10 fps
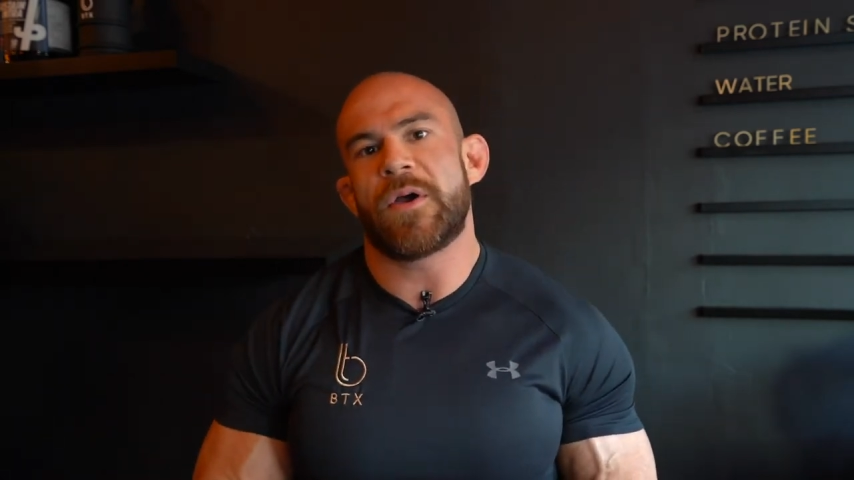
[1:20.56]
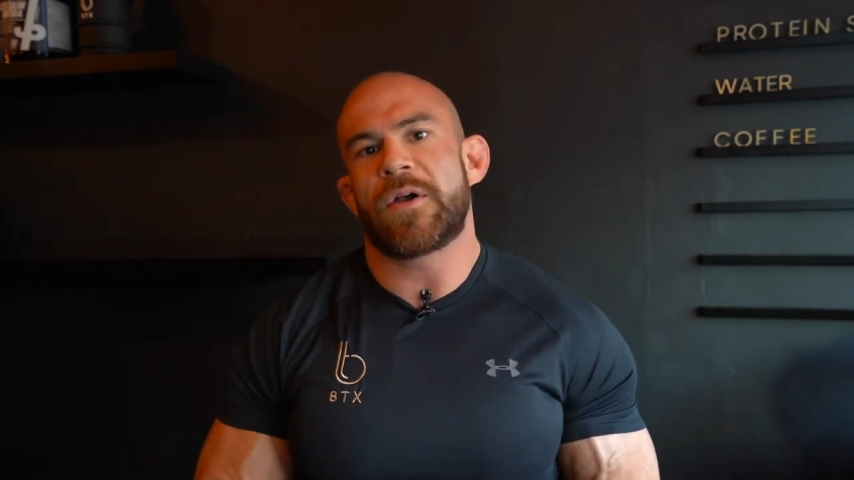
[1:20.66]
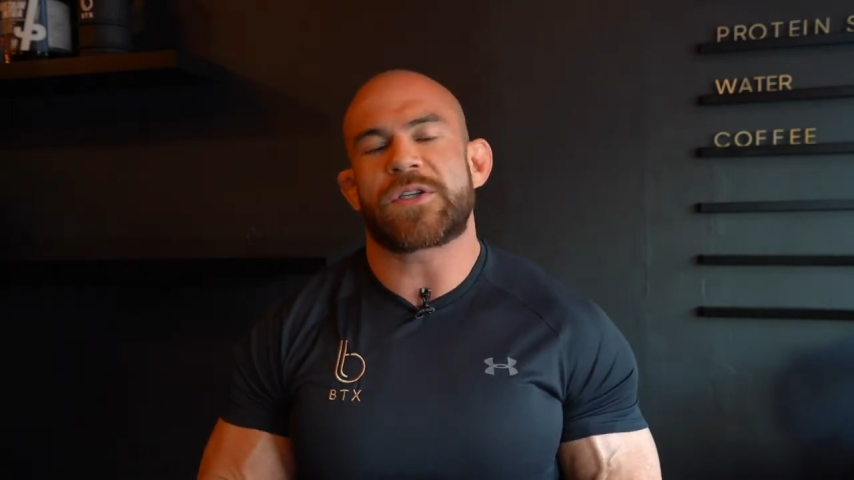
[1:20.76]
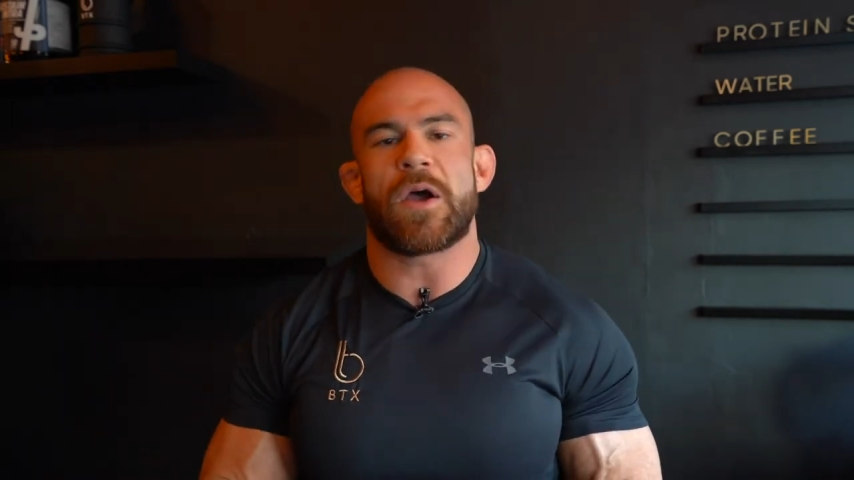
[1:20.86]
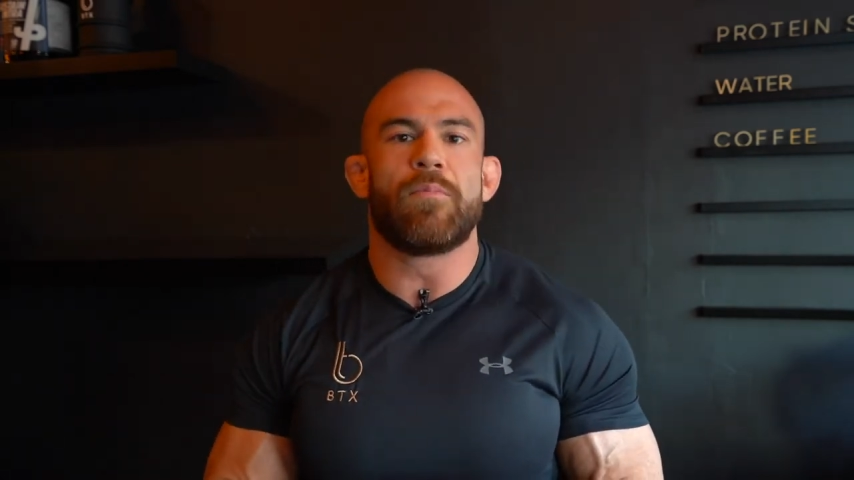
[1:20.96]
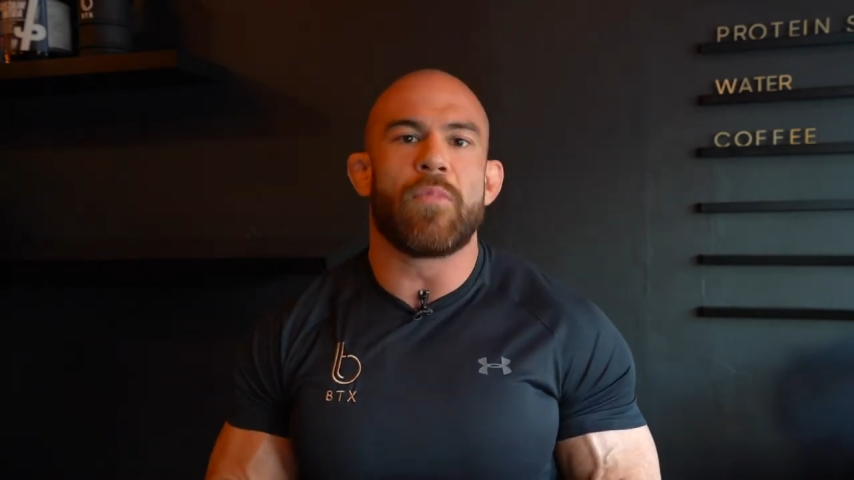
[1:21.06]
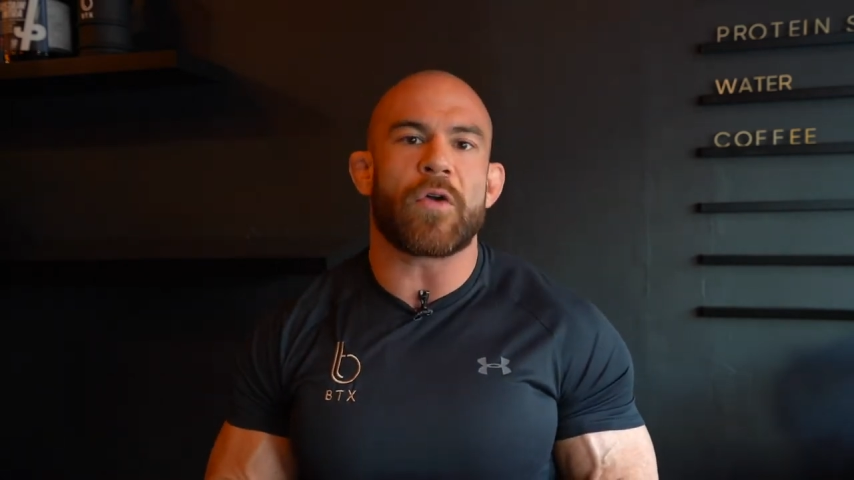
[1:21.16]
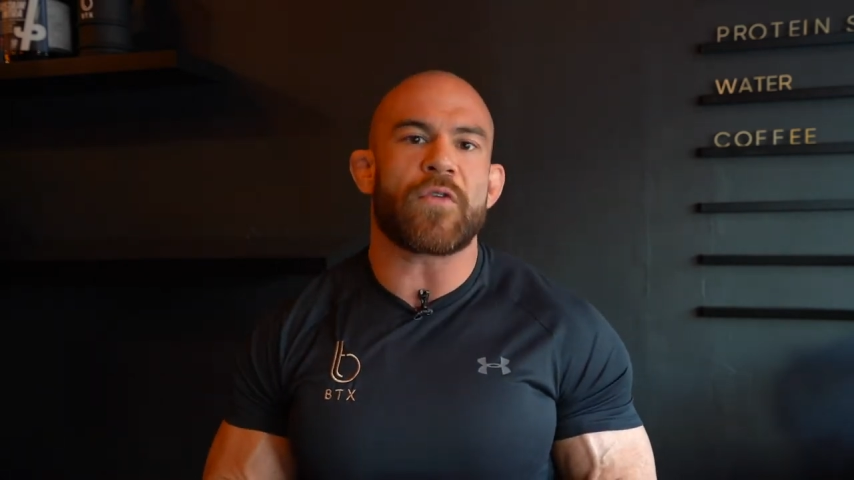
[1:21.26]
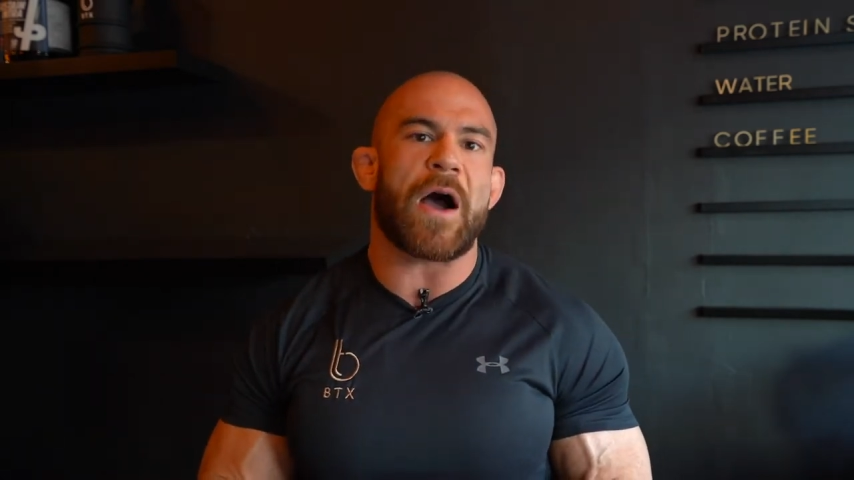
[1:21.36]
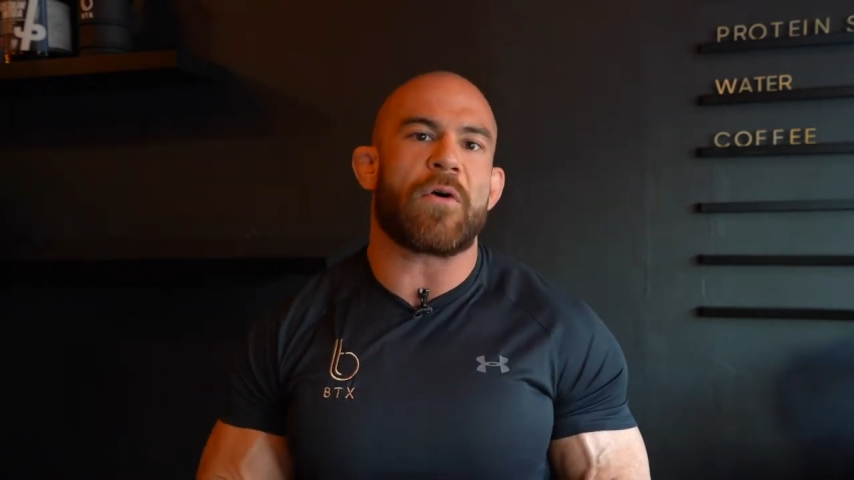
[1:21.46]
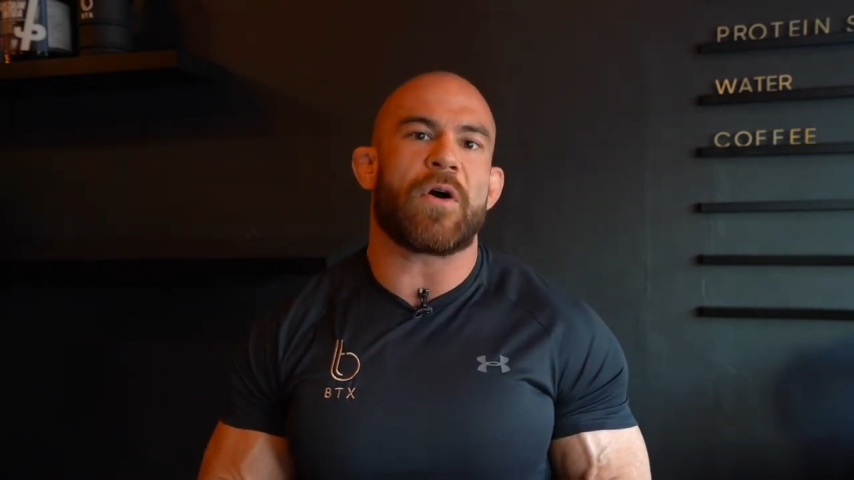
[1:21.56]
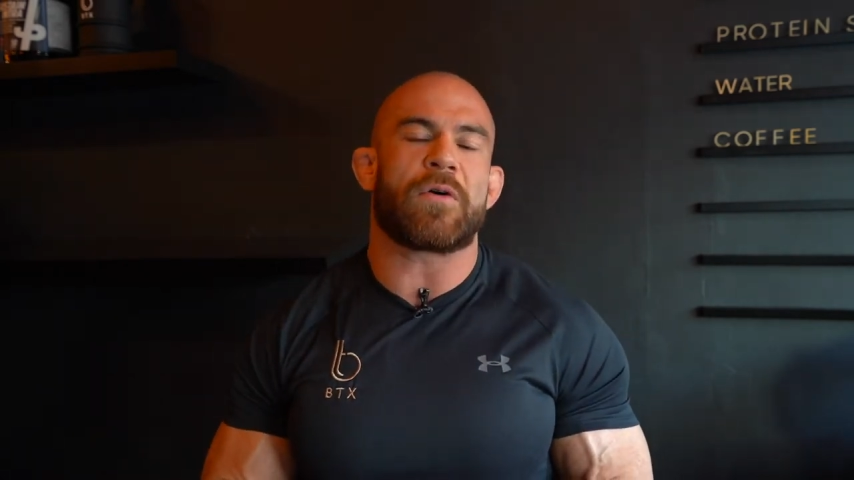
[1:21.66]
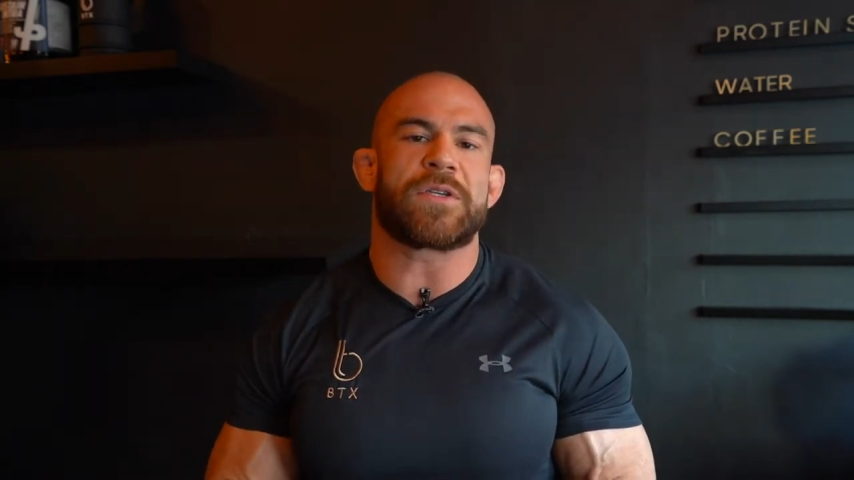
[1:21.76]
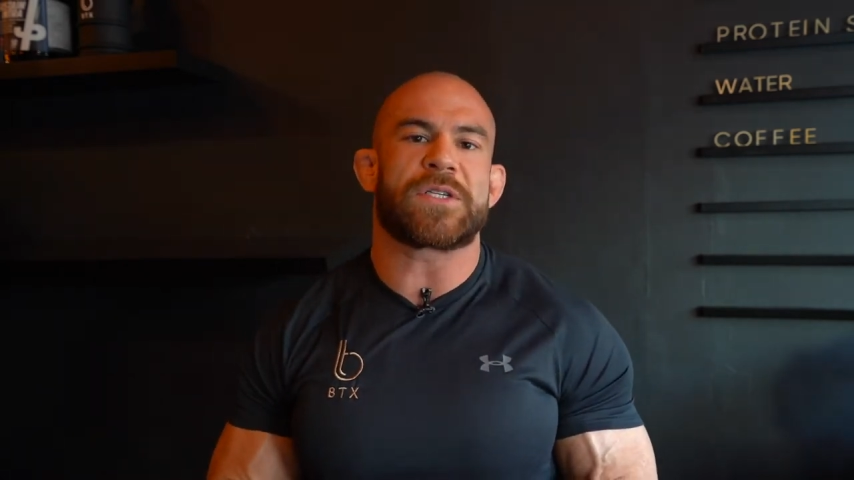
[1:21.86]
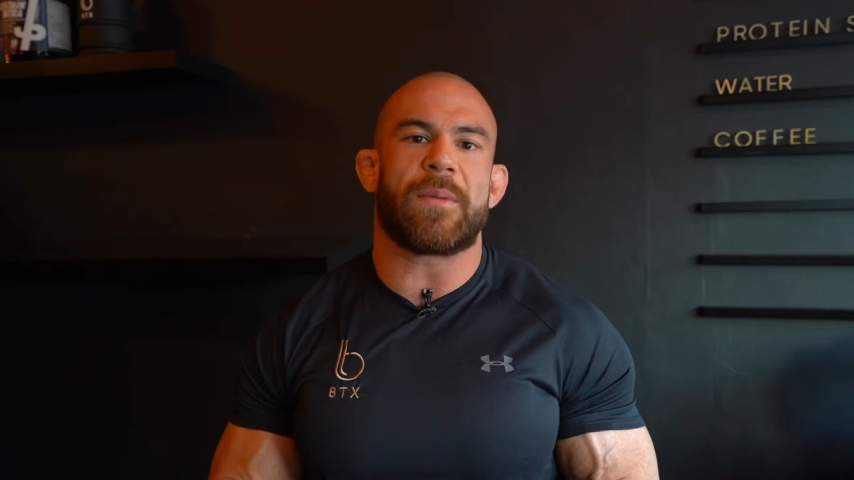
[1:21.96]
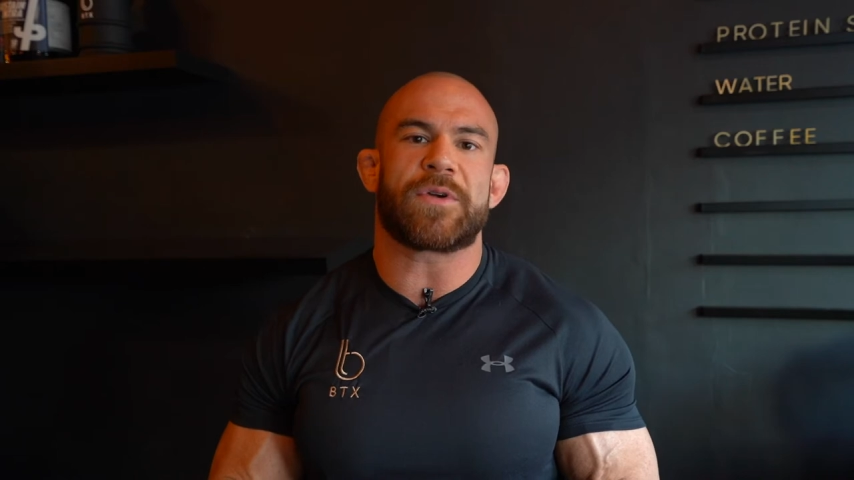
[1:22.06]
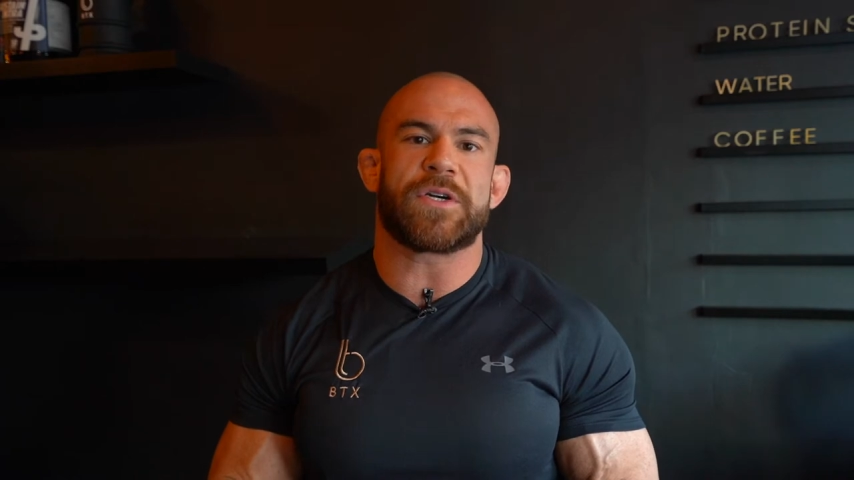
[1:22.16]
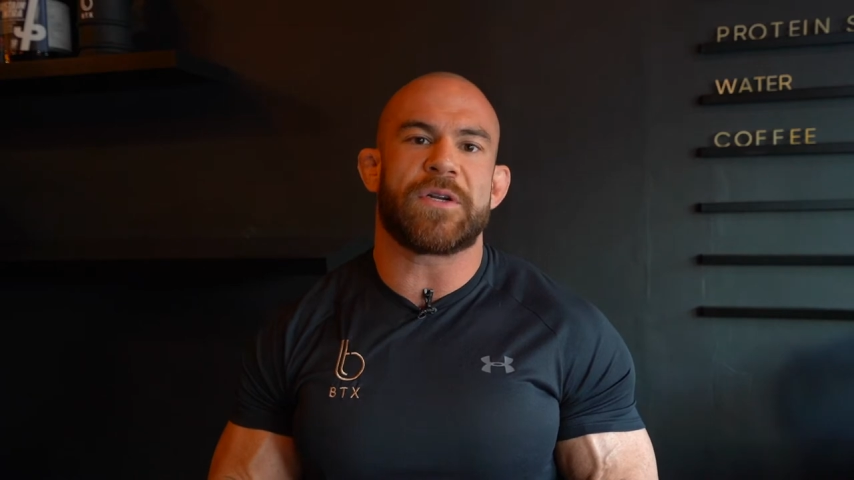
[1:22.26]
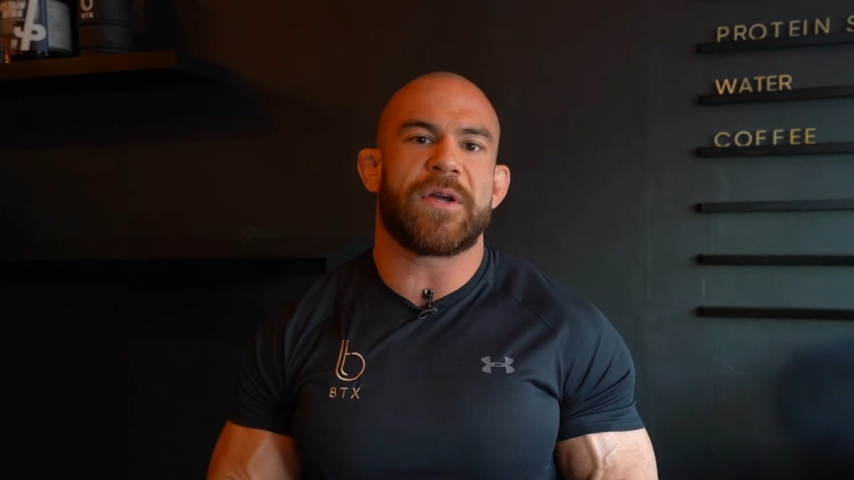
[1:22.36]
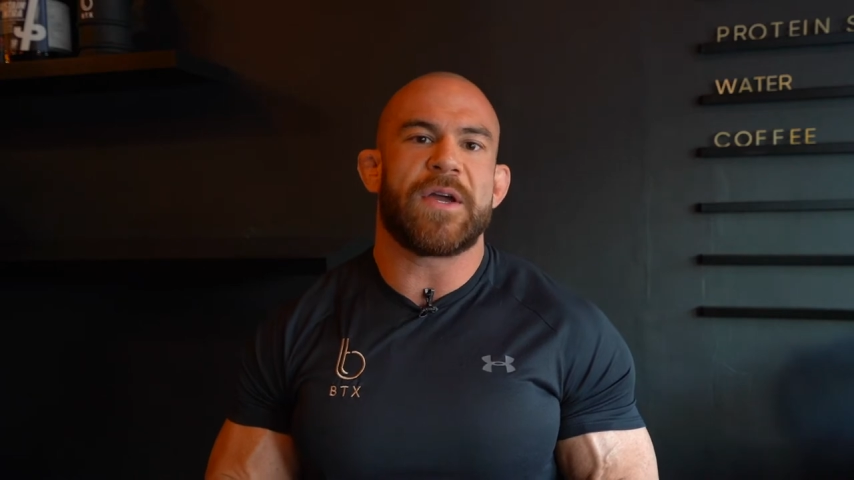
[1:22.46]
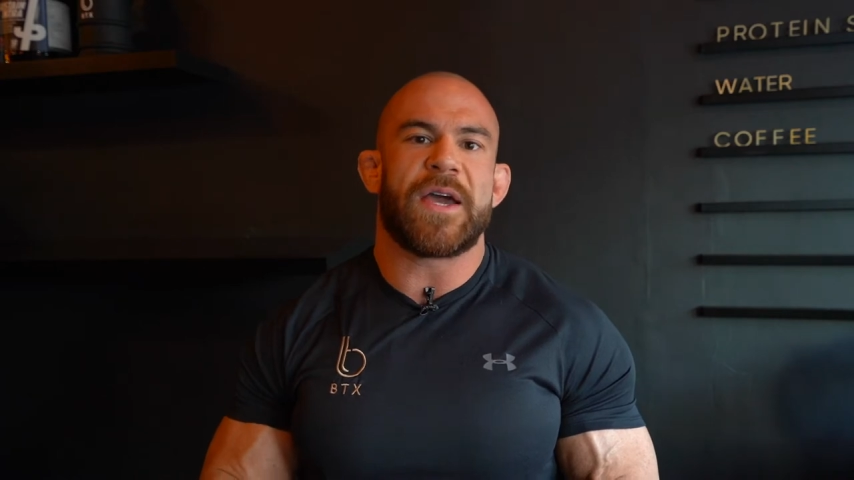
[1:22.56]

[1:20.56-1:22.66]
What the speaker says: So moderate alcohol consumption